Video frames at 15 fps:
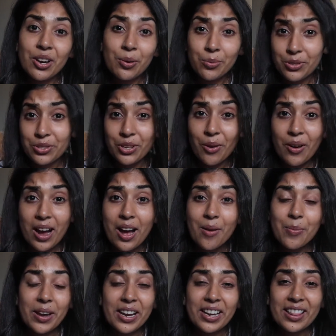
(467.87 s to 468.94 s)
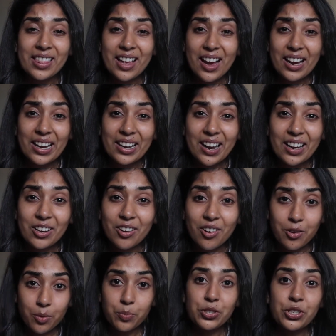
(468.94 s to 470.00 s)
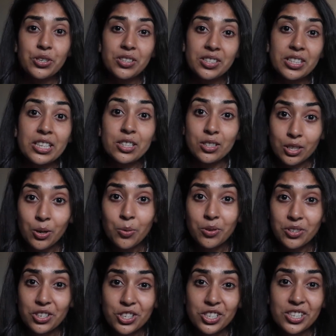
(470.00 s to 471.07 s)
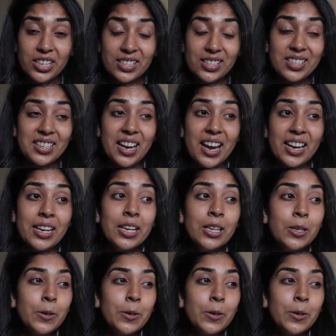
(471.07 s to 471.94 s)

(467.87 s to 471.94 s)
I was so happy that I got an opportunity to audition yesterday.